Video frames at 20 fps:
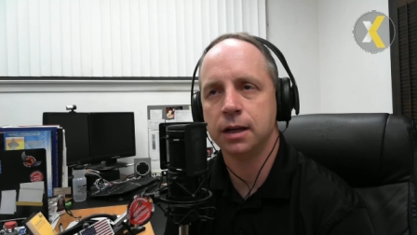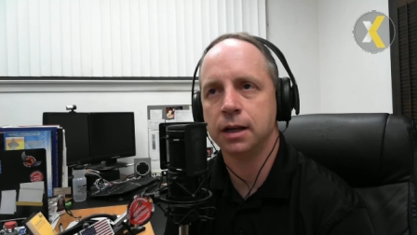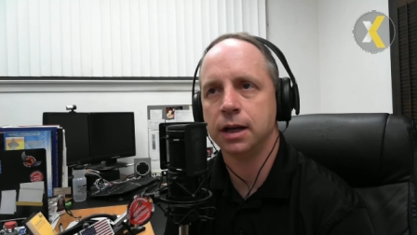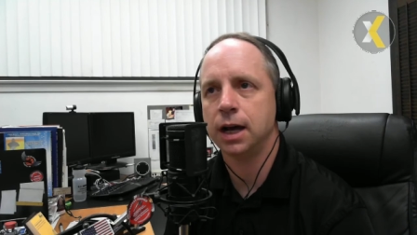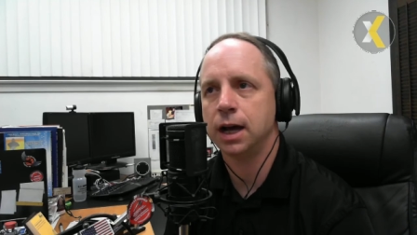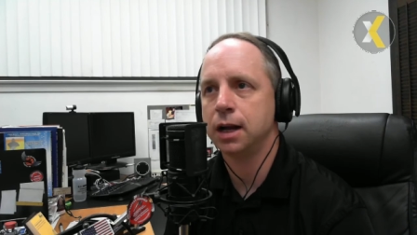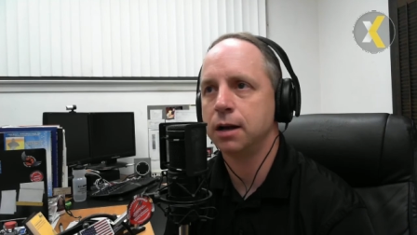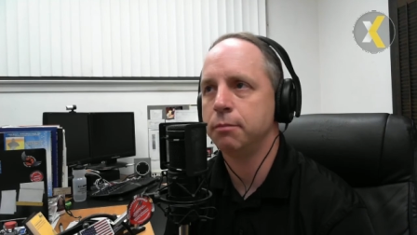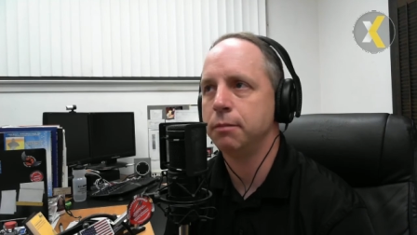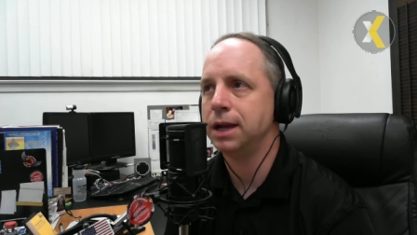on
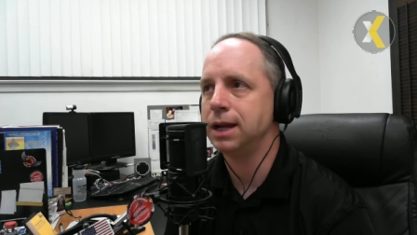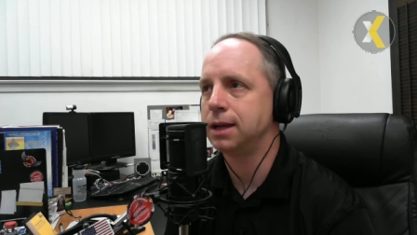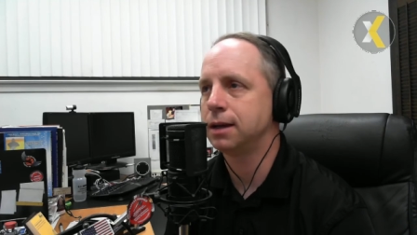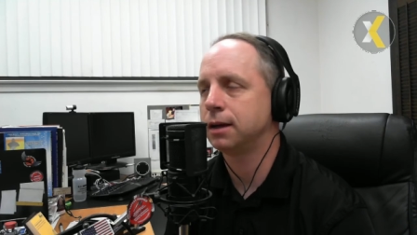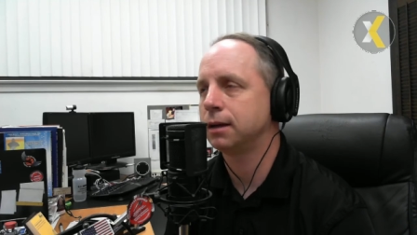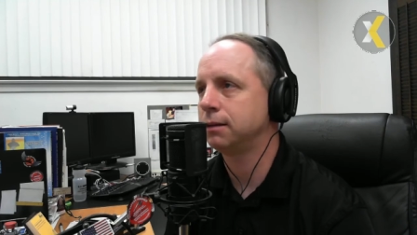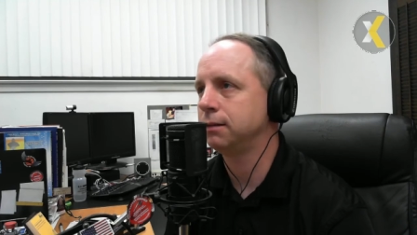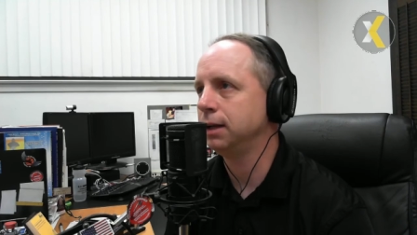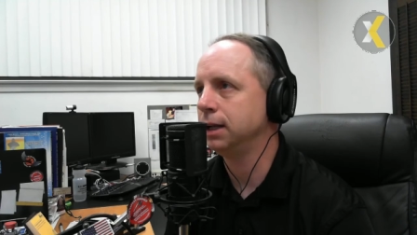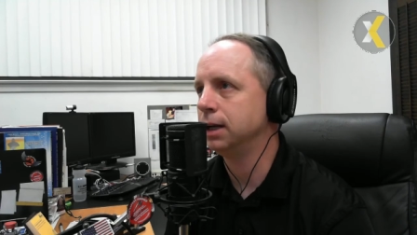how to make,
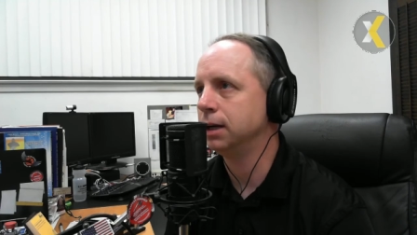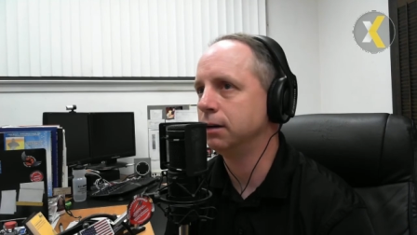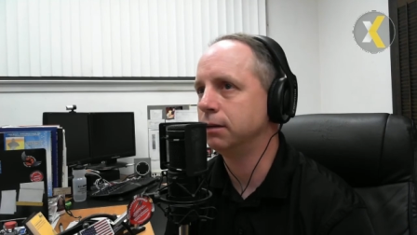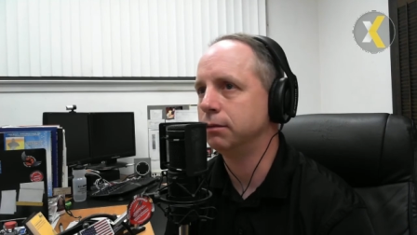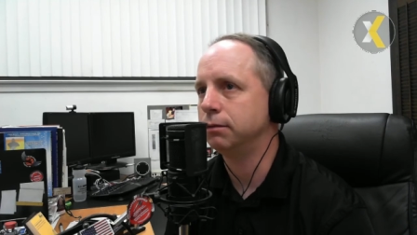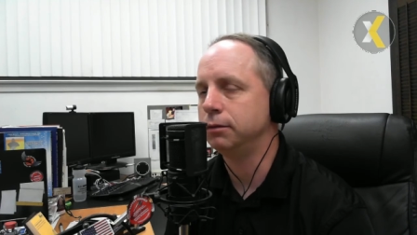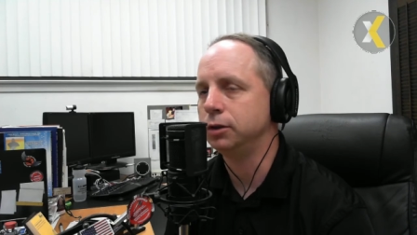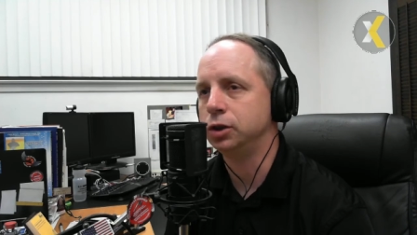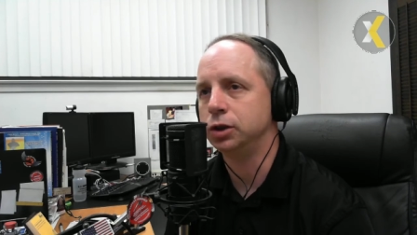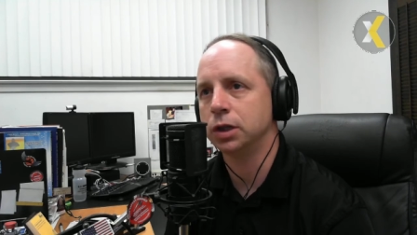you know,
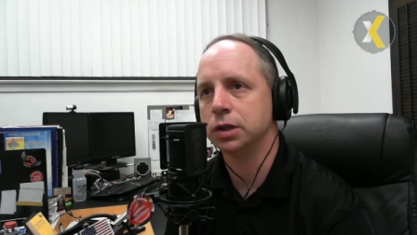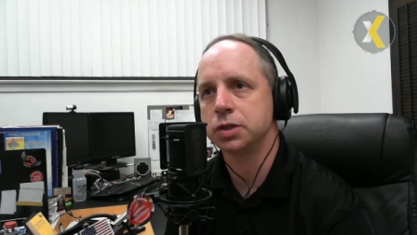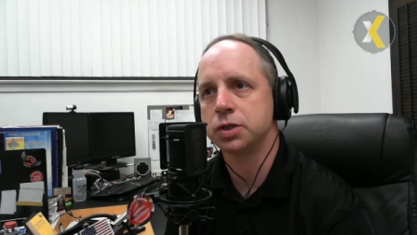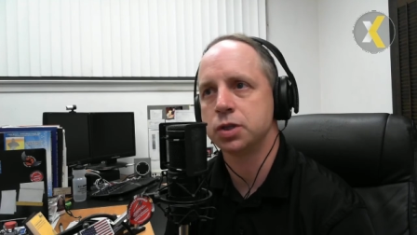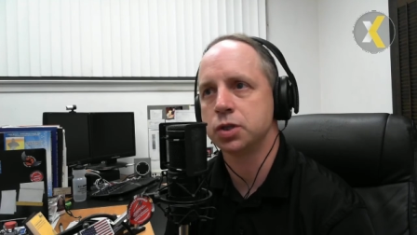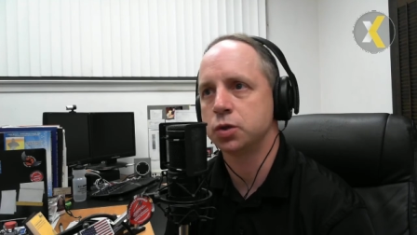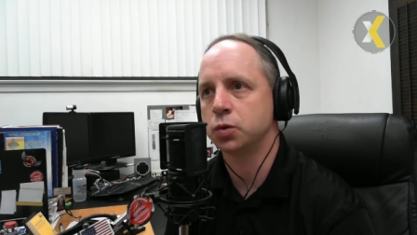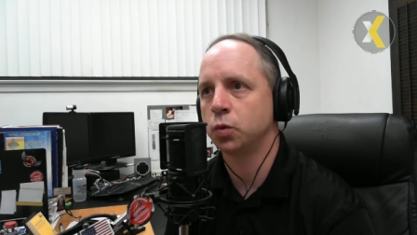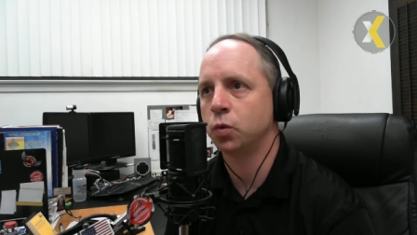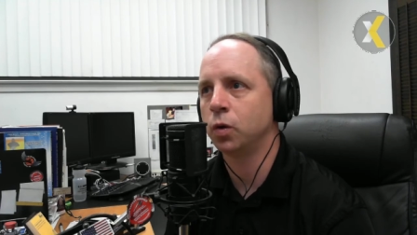
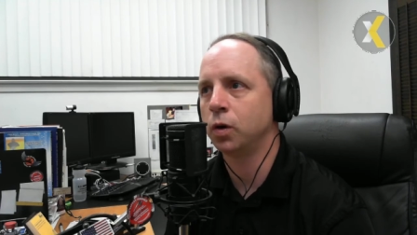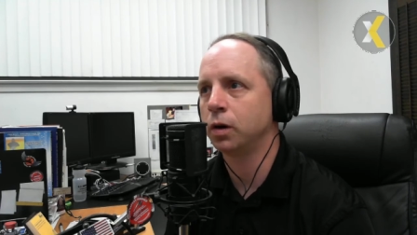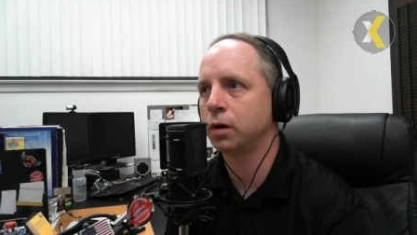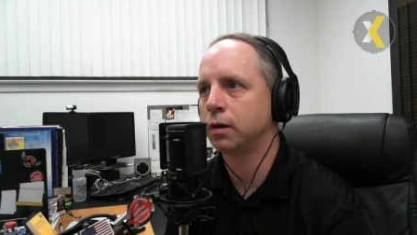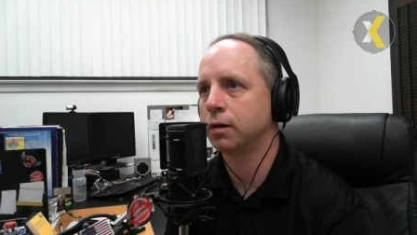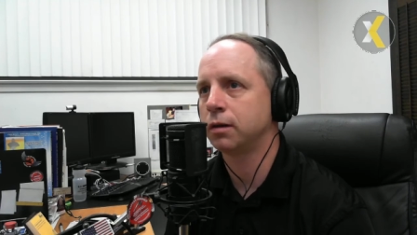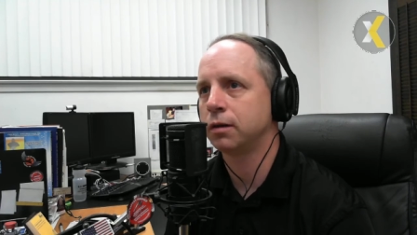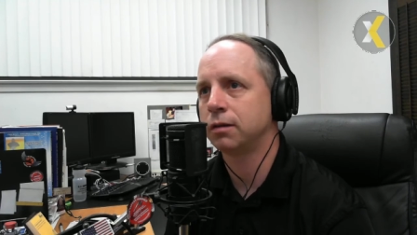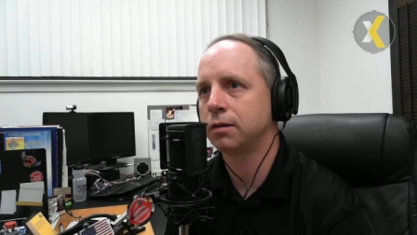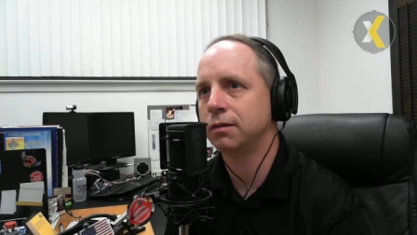justice
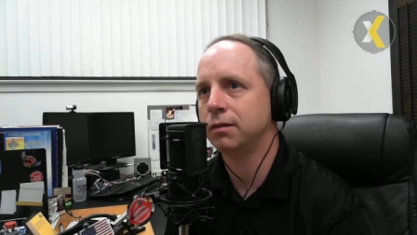work,